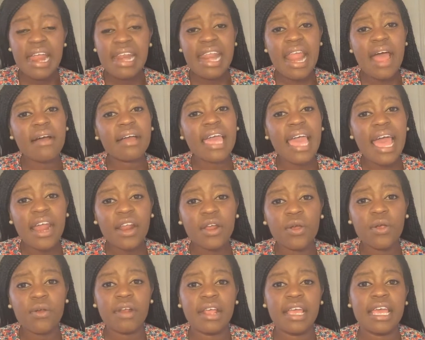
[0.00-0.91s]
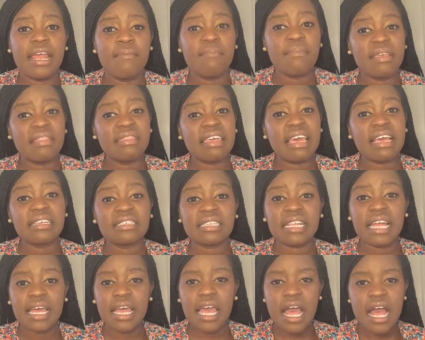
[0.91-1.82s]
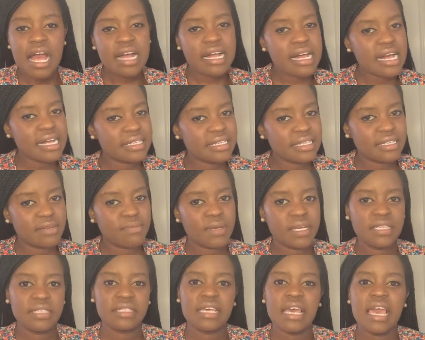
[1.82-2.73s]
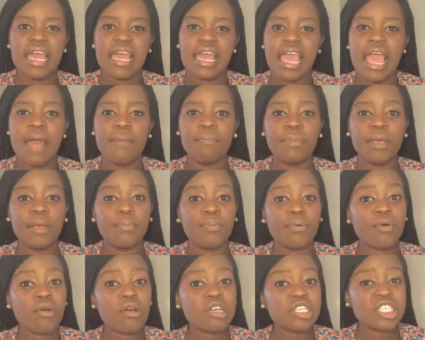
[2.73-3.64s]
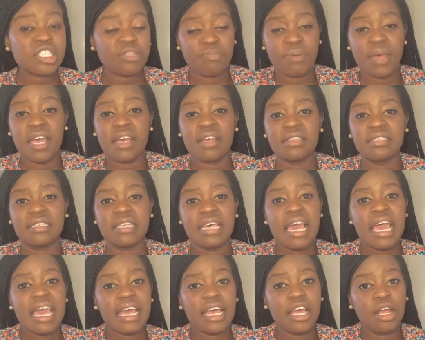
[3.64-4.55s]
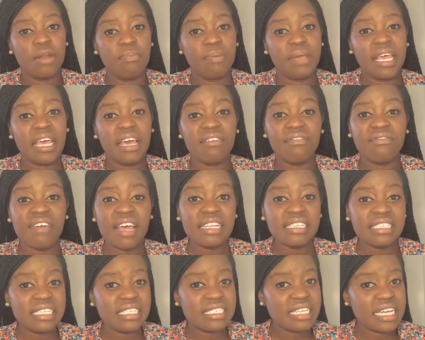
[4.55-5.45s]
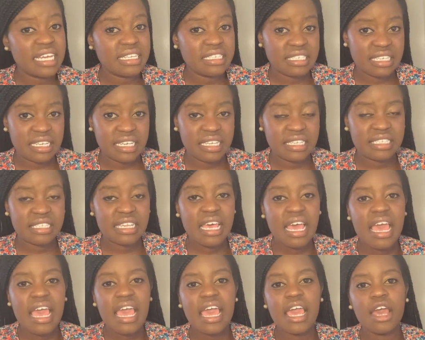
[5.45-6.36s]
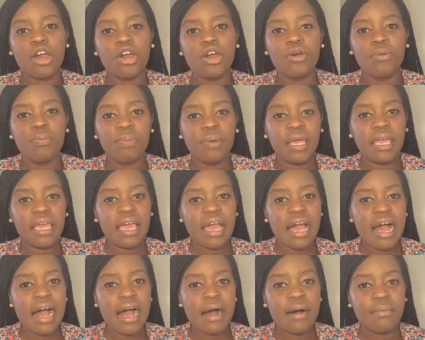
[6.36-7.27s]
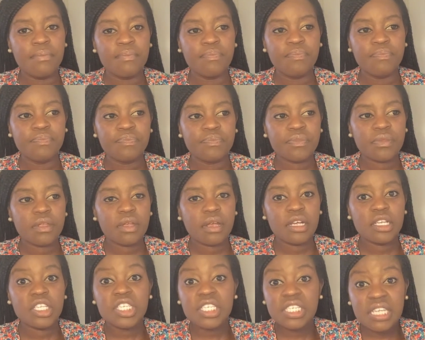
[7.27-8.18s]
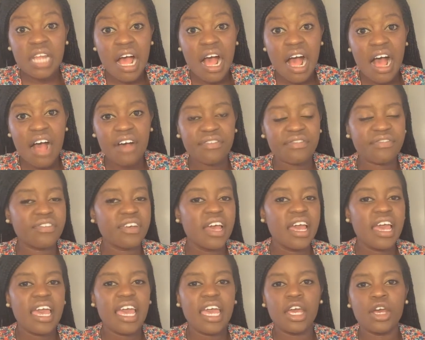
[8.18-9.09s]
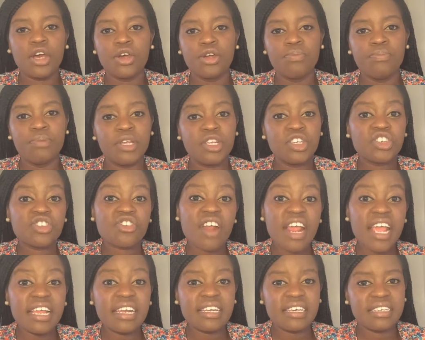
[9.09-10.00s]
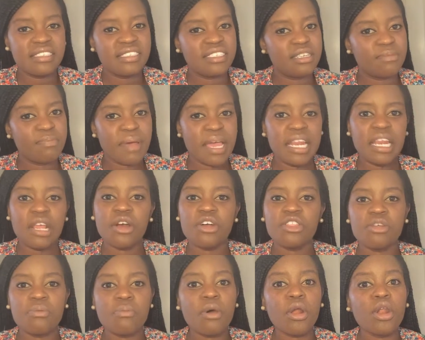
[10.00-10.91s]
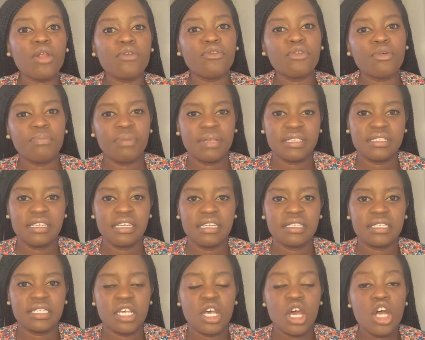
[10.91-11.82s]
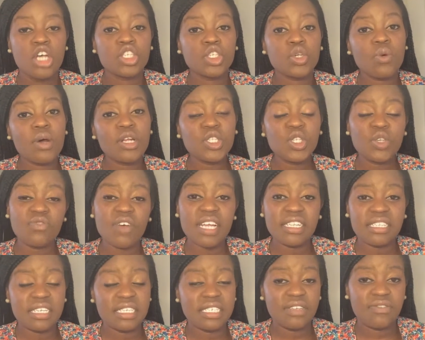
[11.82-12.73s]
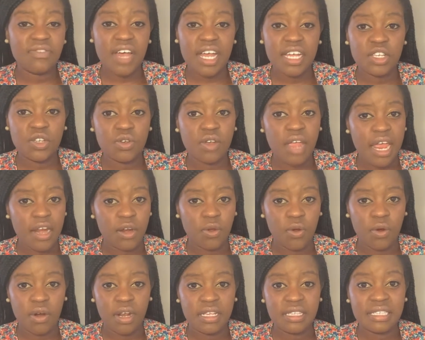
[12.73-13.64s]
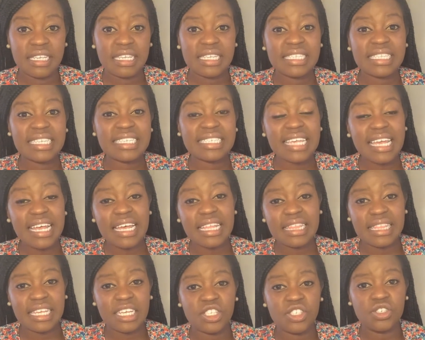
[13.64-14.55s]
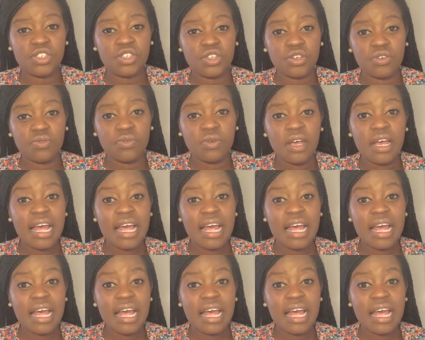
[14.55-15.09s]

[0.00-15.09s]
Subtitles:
Now, category can be things like customers, can be prospects, could be event attendees, it could be staff, it could be trainers, depending on the model of your business. So once you've identified your categories, the second thing to do,